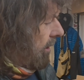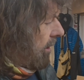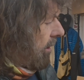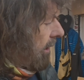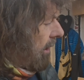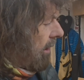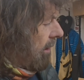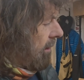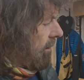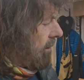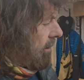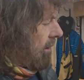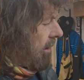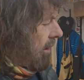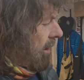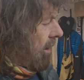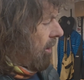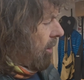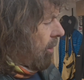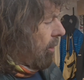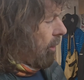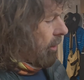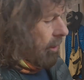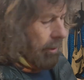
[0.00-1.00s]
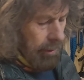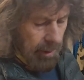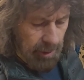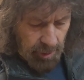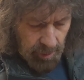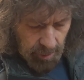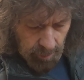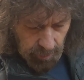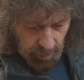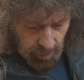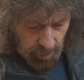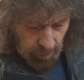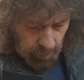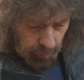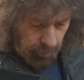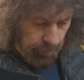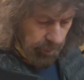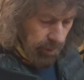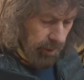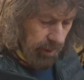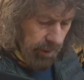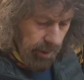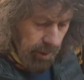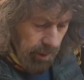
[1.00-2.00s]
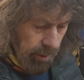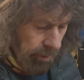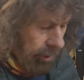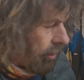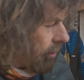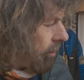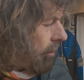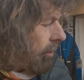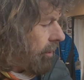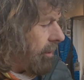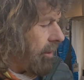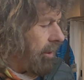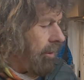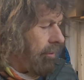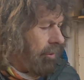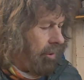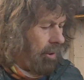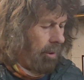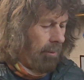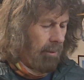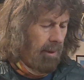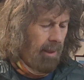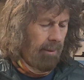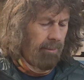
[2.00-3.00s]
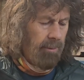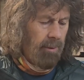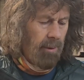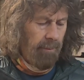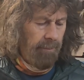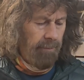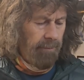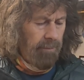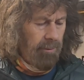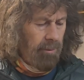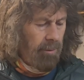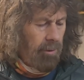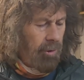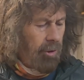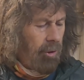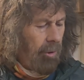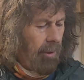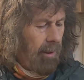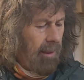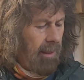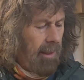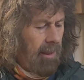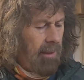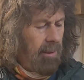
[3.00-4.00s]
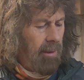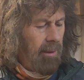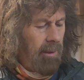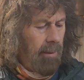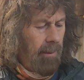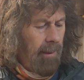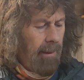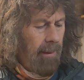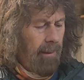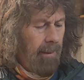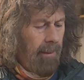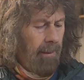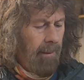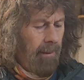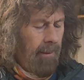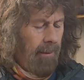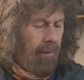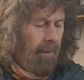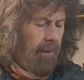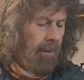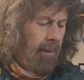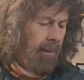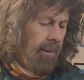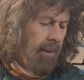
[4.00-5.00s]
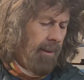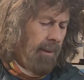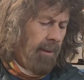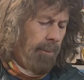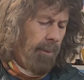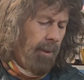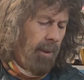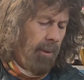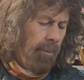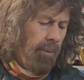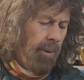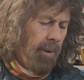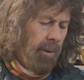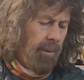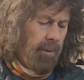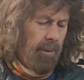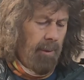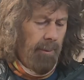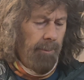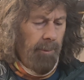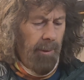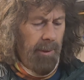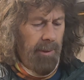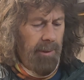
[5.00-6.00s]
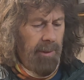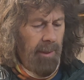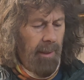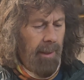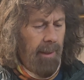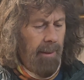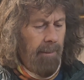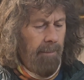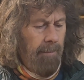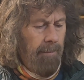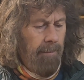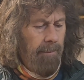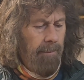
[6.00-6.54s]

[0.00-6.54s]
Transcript: you get, oh, you need to do shorts. You need to do shorts. YouTube keeps trying to get you to do it. No, I'm not into that.